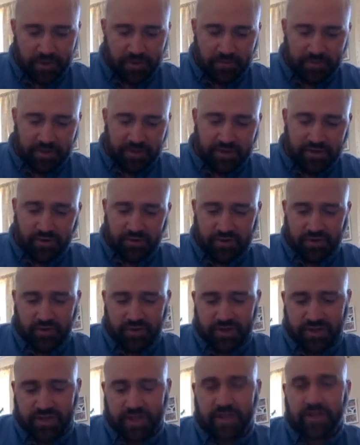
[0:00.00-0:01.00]
but it's not true
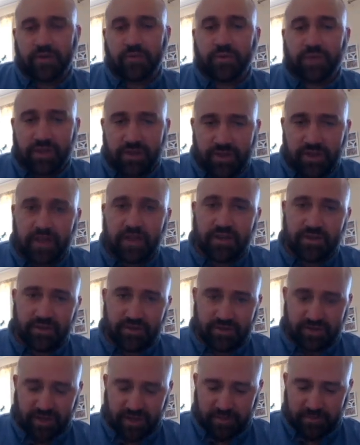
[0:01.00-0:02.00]
to say that we think the
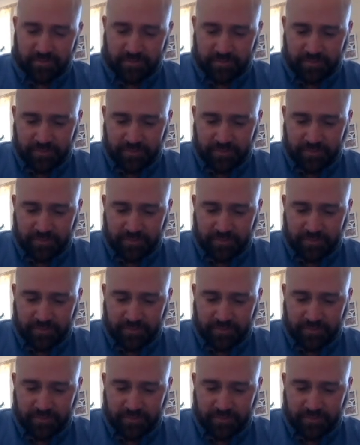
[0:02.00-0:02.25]
same.